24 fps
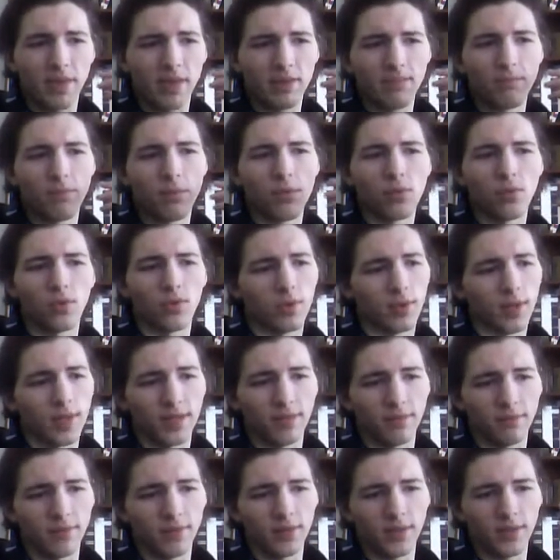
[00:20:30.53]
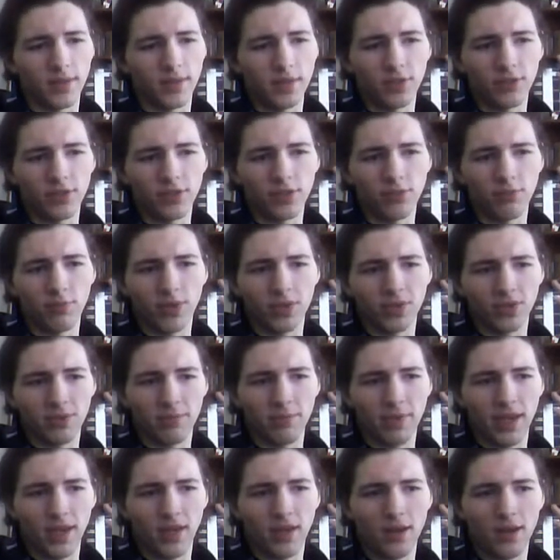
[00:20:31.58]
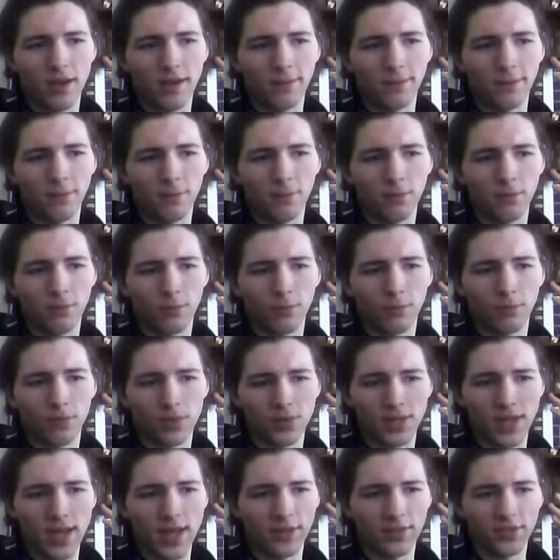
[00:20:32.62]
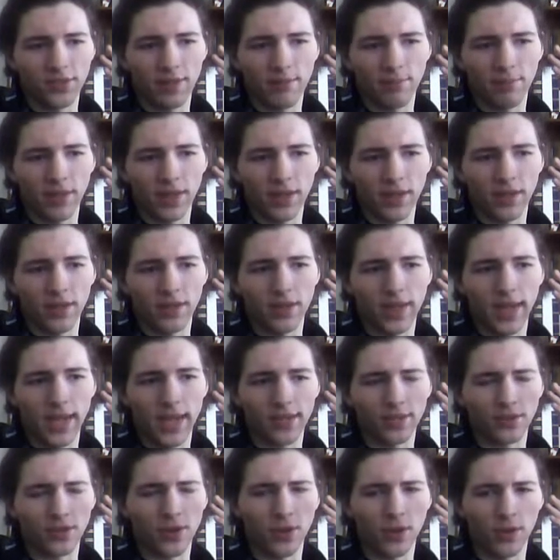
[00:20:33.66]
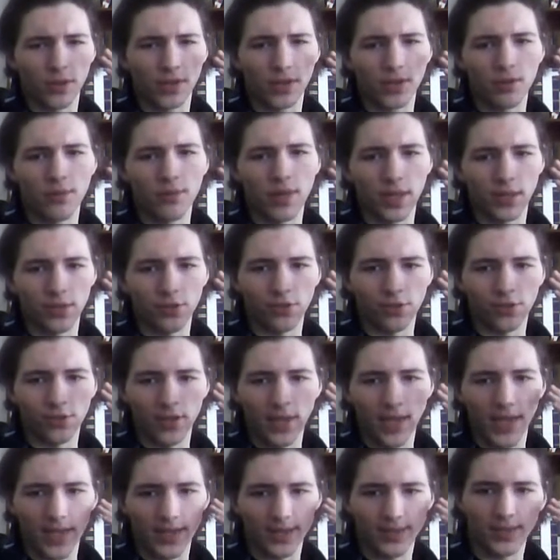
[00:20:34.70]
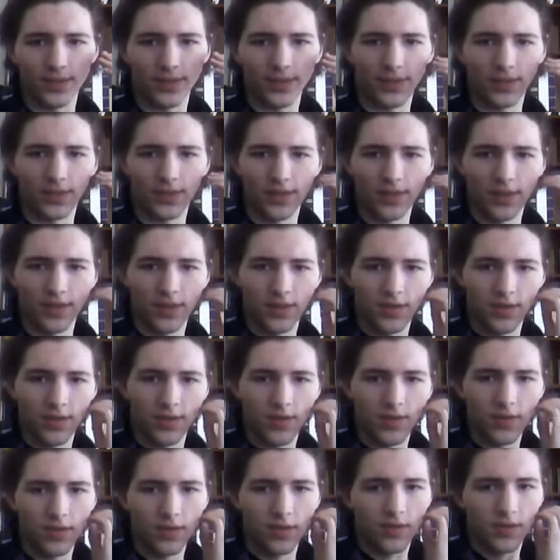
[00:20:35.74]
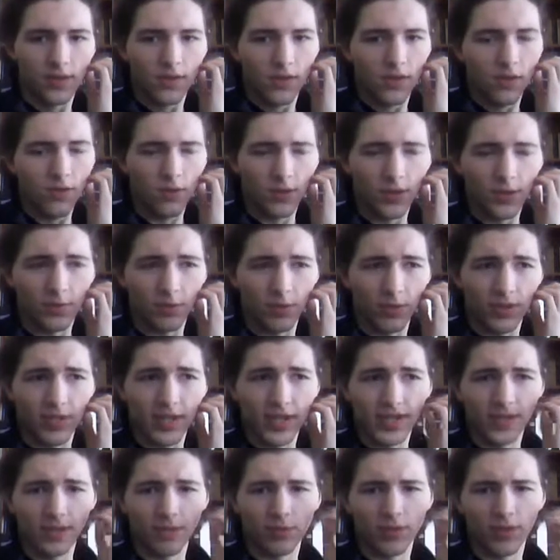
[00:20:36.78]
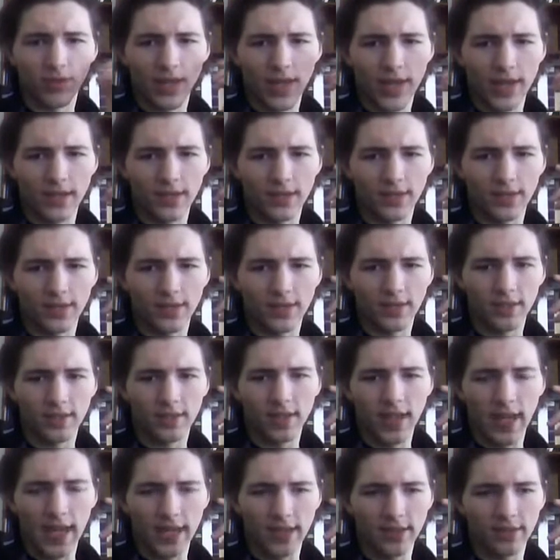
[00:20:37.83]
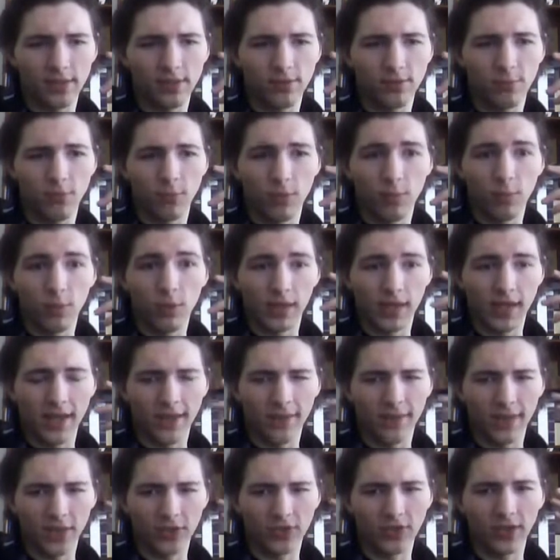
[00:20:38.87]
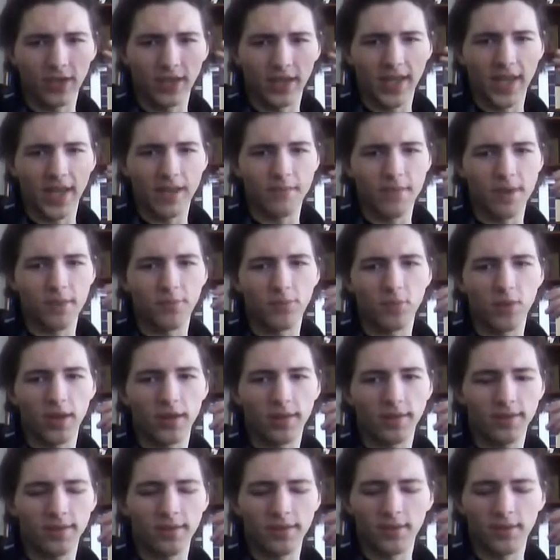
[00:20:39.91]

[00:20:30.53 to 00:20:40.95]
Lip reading: more. You just wish the payoff was not something as cartoonish as or as predictable as what they eventually came up with.